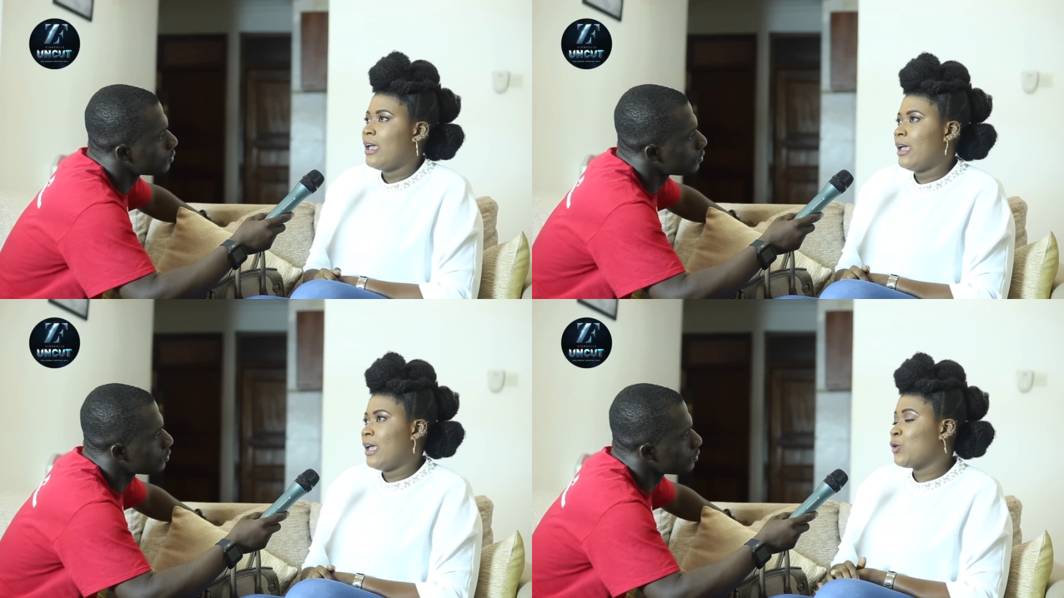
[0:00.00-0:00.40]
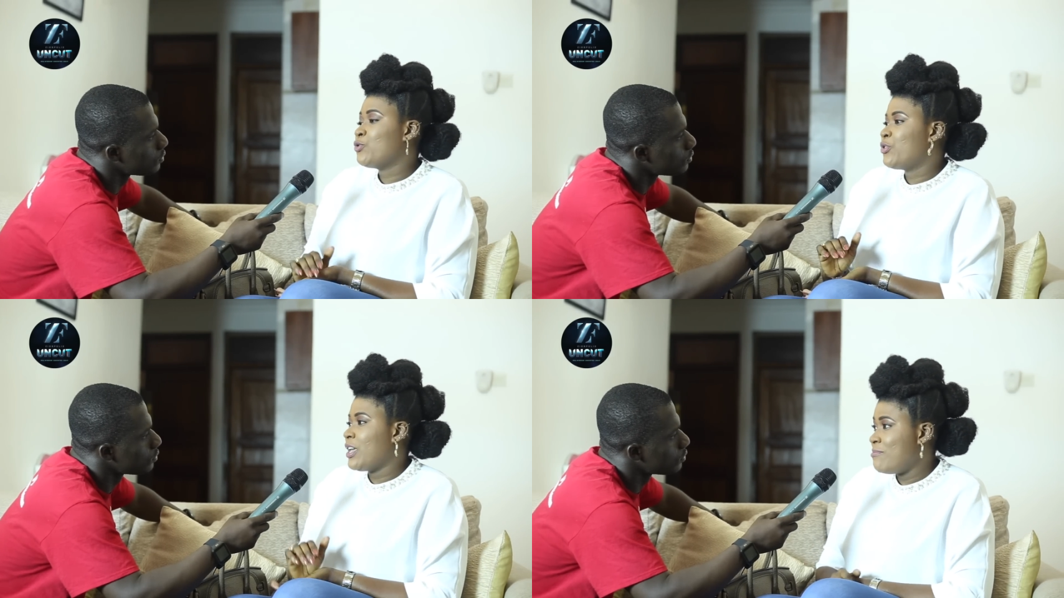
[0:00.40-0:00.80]

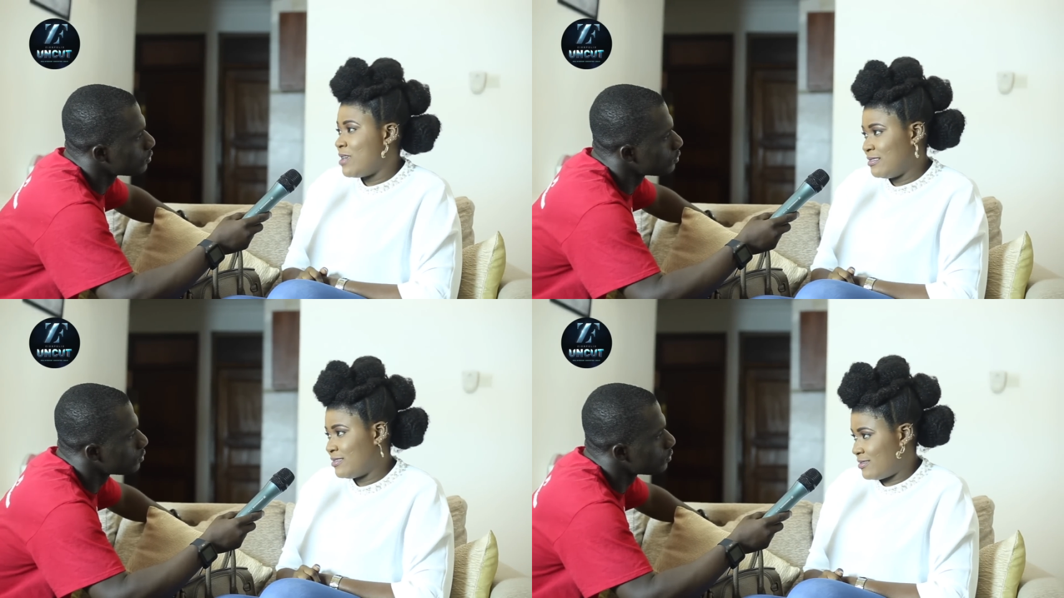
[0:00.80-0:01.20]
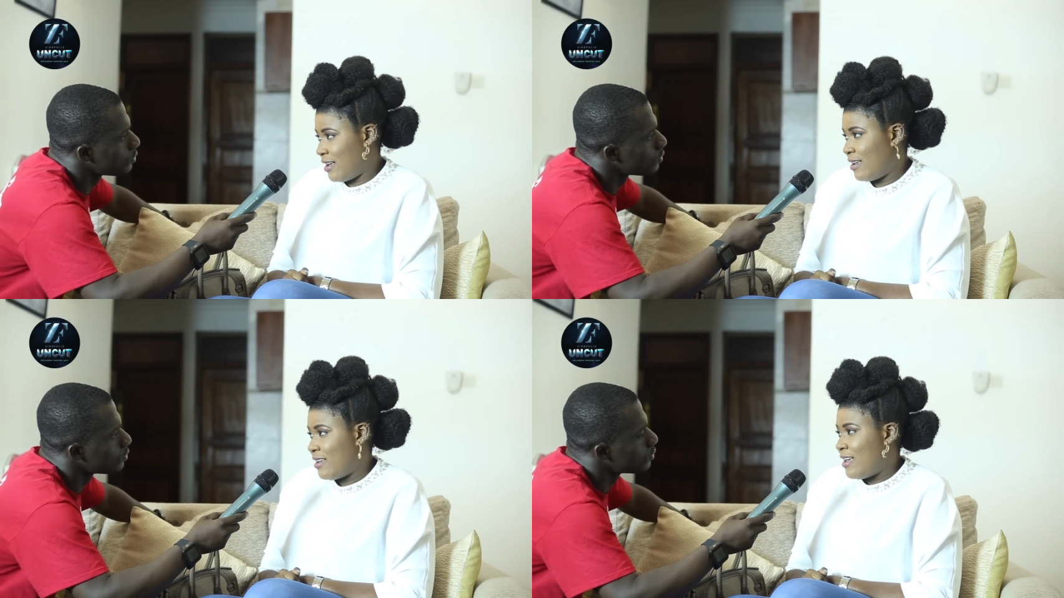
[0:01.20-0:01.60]
Speaker 1: Uday
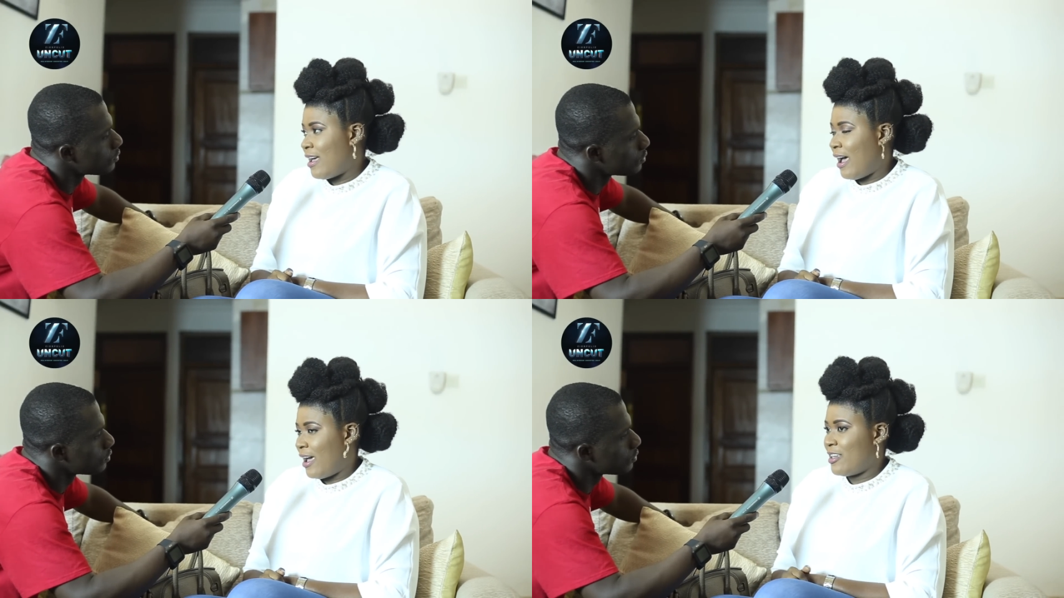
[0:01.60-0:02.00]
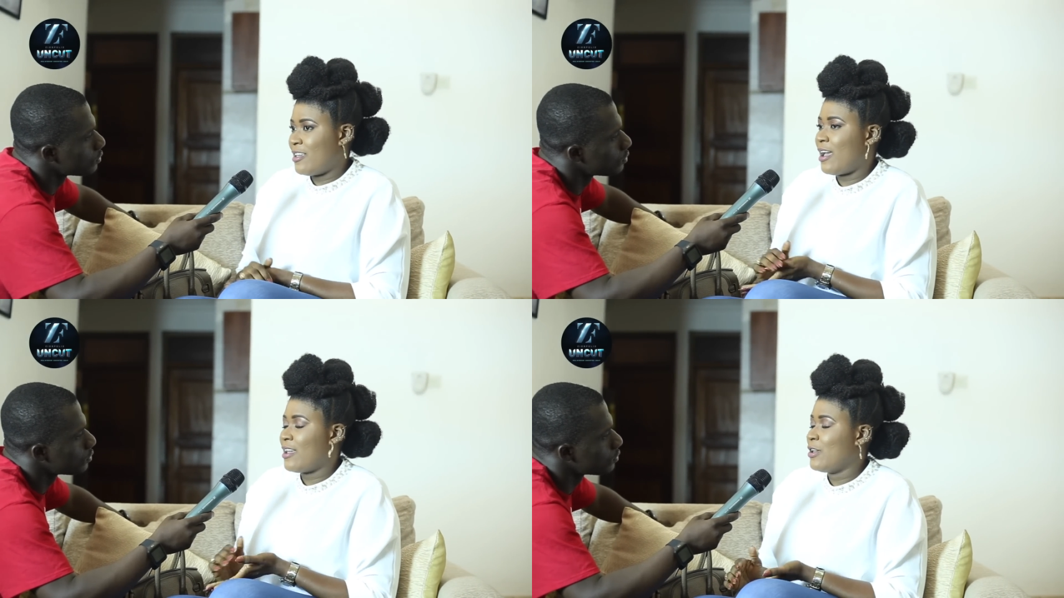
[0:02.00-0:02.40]
Mensa, a
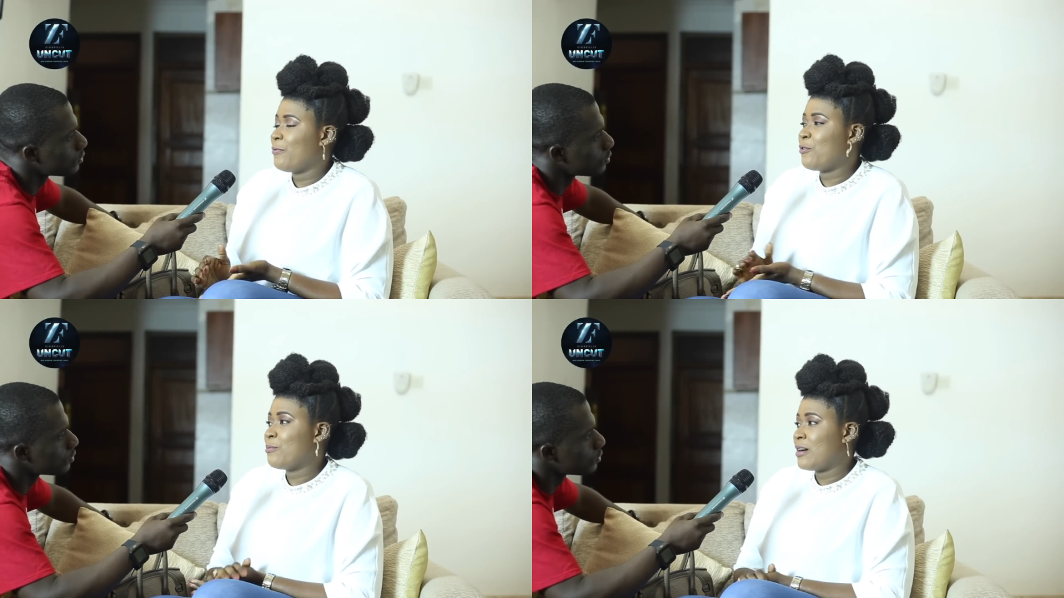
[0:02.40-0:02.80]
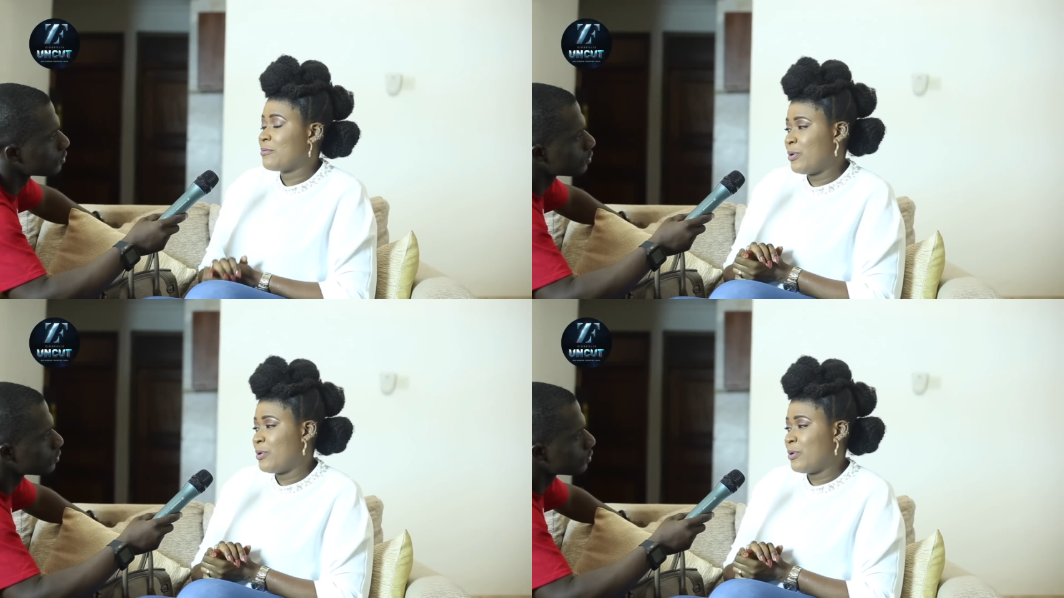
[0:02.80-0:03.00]
year former